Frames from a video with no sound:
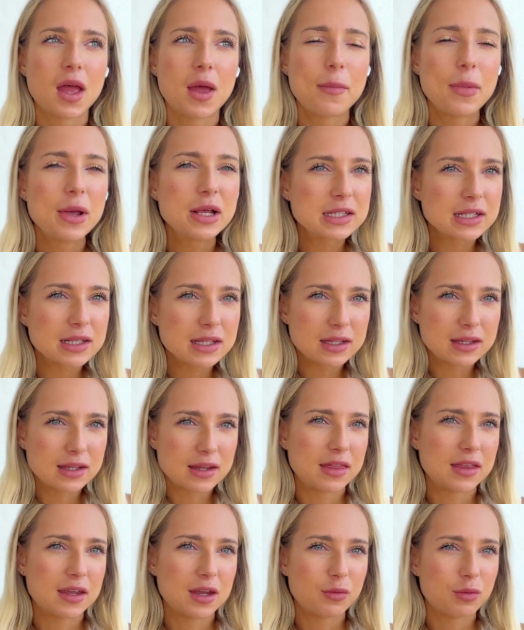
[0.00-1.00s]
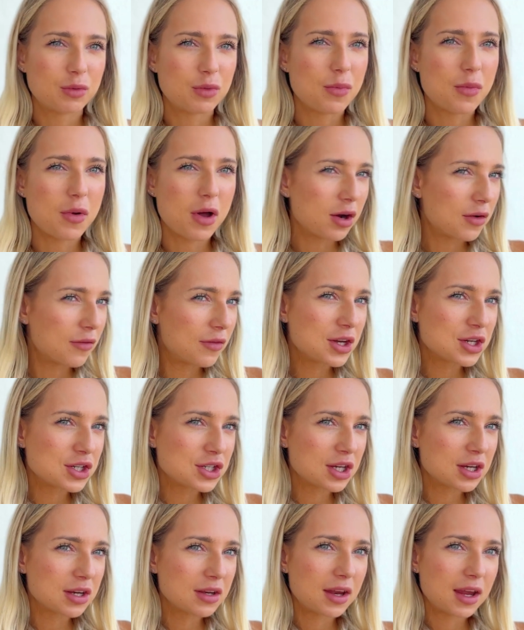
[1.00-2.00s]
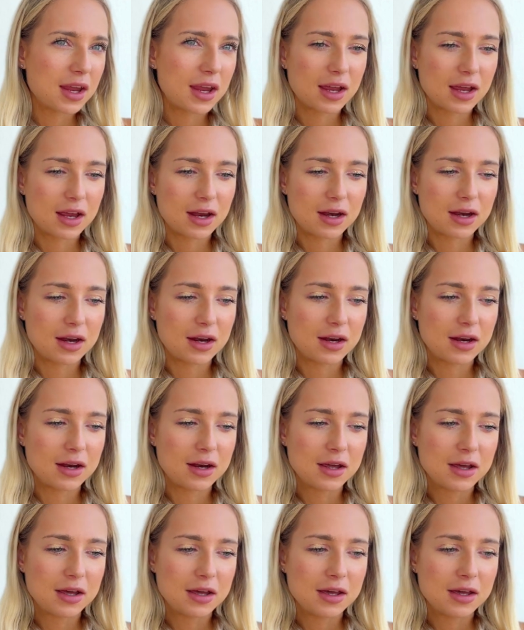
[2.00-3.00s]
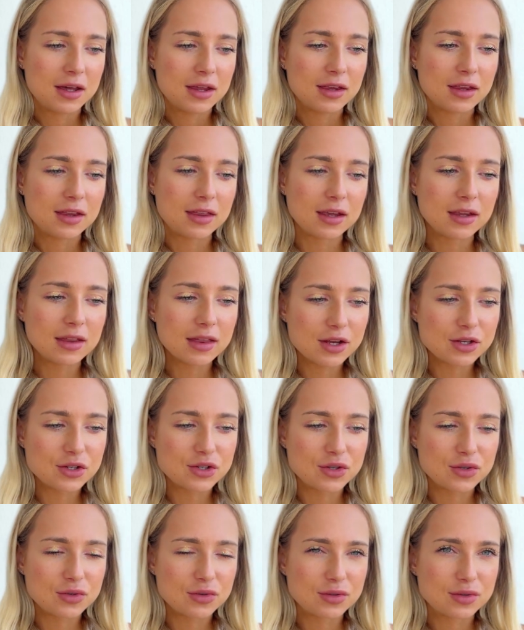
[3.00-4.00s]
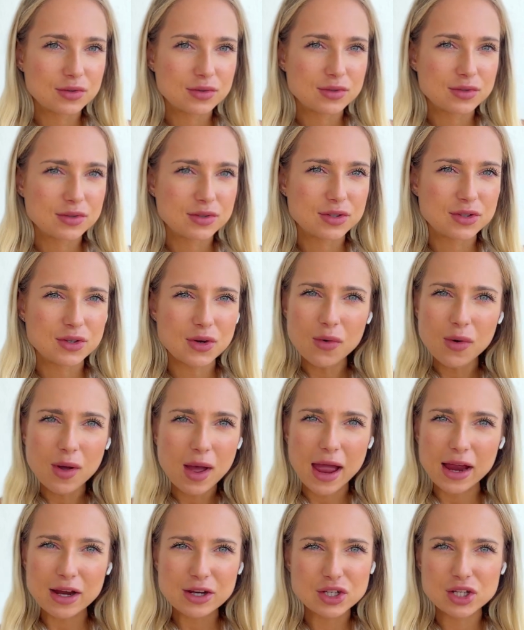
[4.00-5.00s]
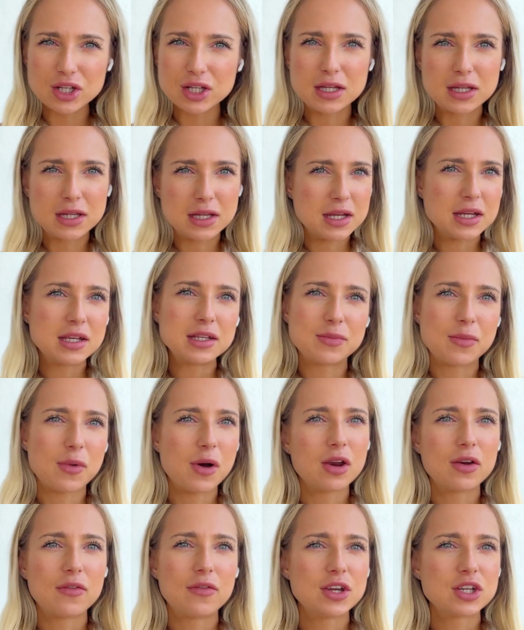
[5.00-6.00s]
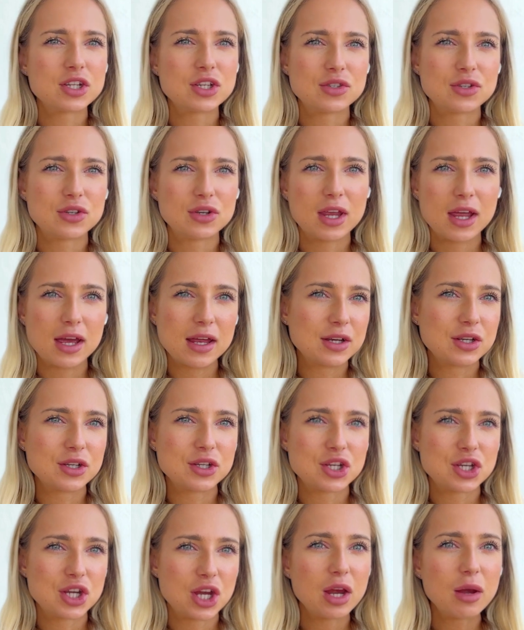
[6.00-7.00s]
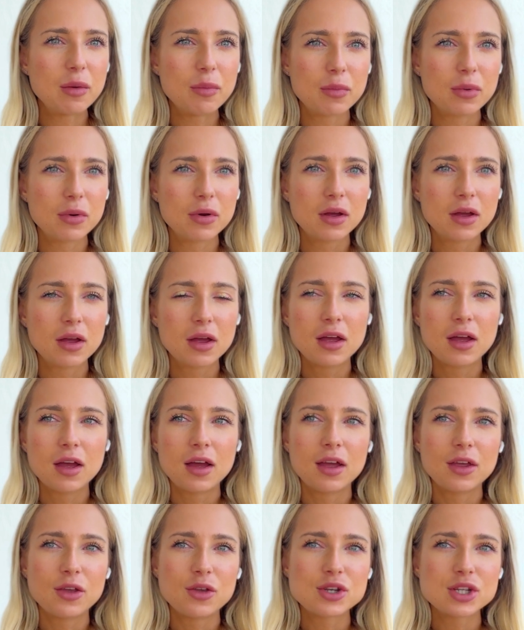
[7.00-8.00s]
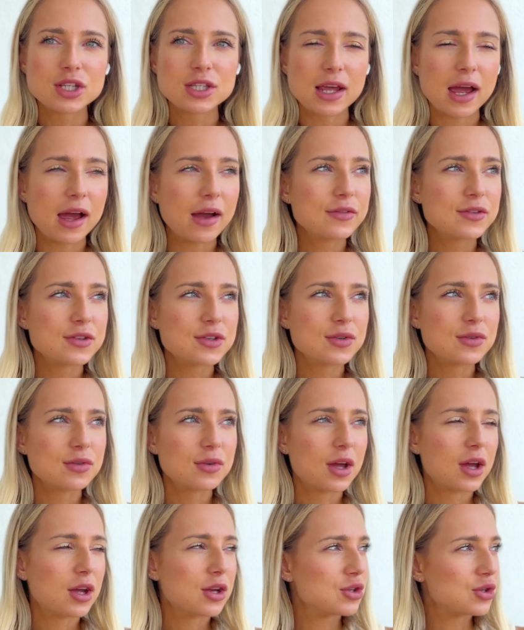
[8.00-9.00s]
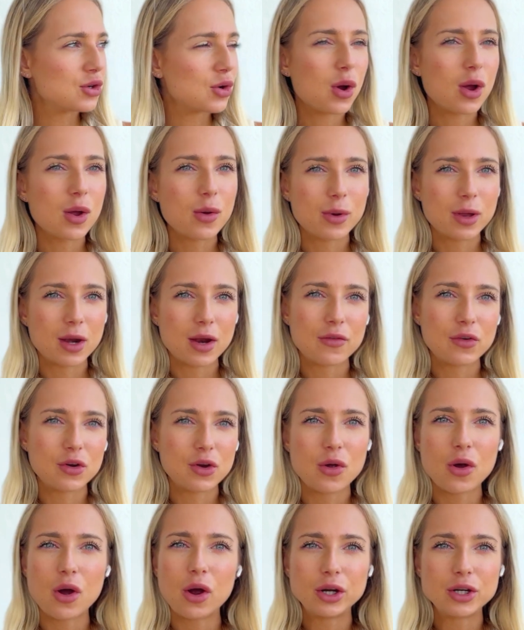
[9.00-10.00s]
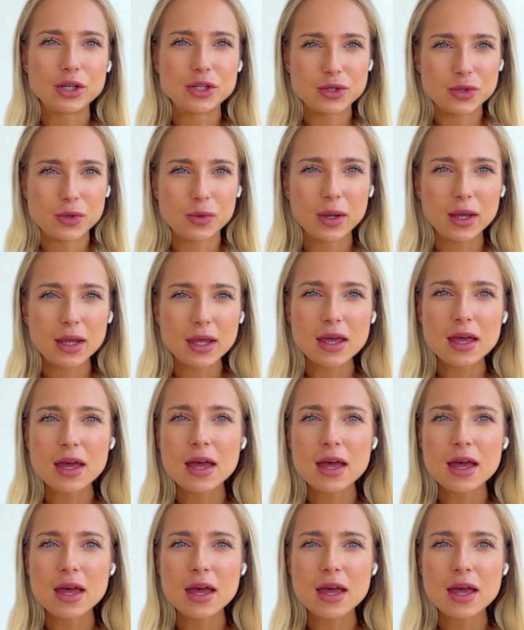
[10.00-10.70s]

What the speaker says: Basically the thing with motivation and the thing that you don't actually need motivation to get in shape. You just have to enjoy whatever you are doing.